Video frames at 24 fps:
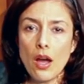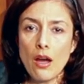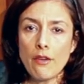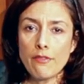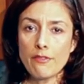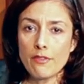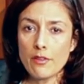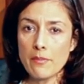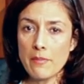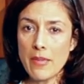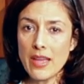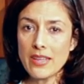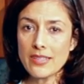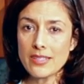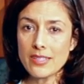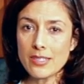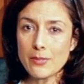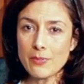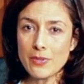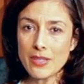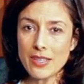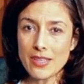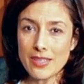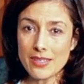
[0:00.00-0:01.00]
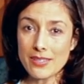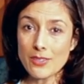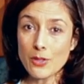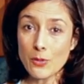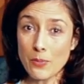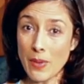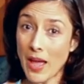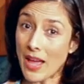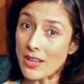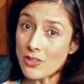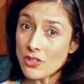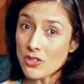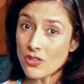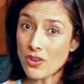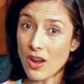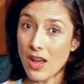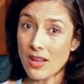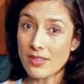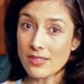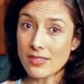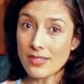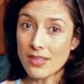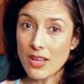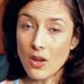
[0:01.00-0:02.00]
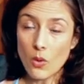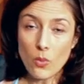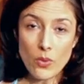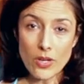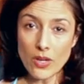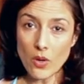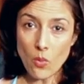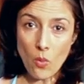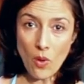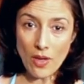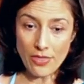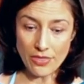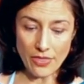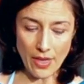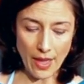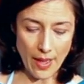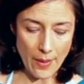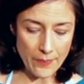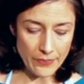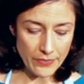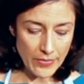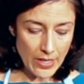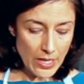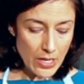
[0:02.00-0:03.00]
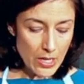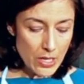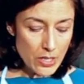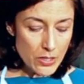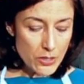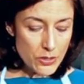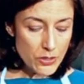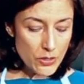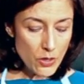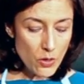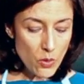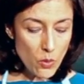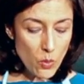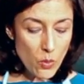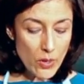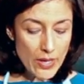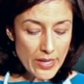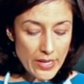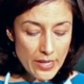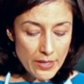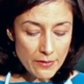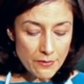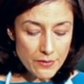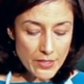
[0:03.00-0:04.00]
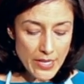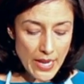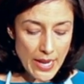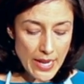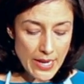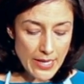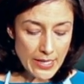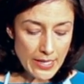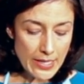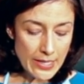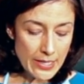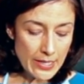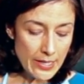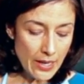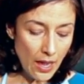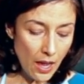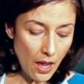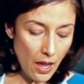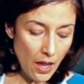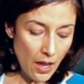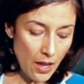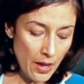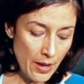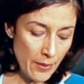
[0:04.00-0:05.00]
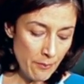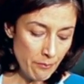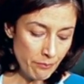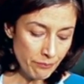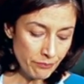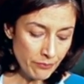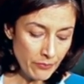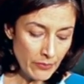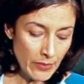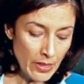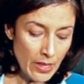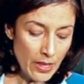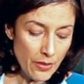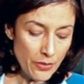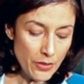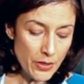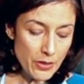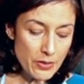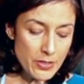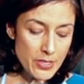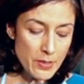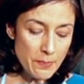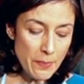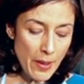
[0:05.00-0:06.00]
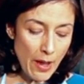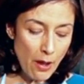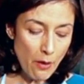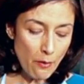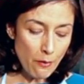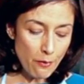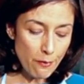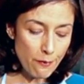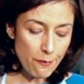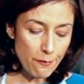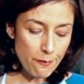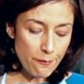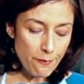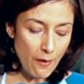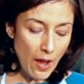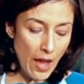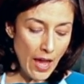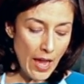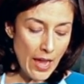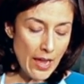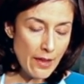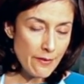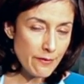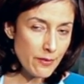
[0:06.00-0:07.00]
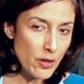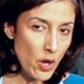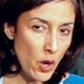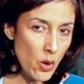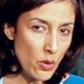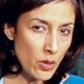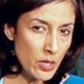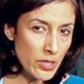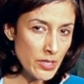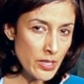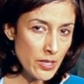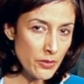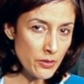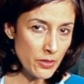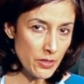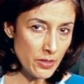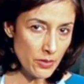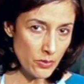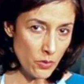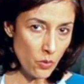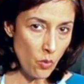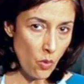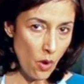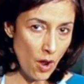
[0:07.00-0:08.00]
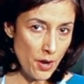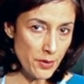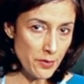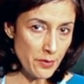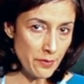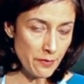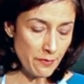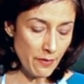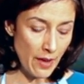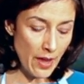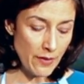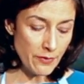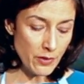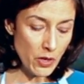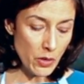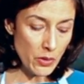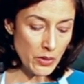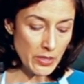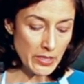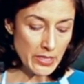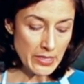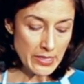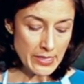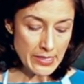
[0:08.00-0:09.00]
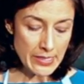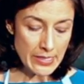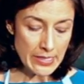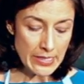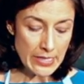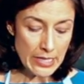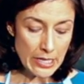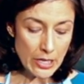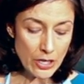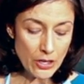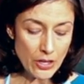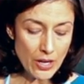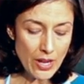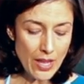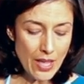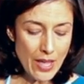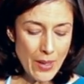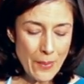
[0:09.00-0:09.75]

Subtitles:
ferment, is because they're pasteurized. We don't want that. So we have taken, there's about 5 coconut, the water of 5 coconuts in here,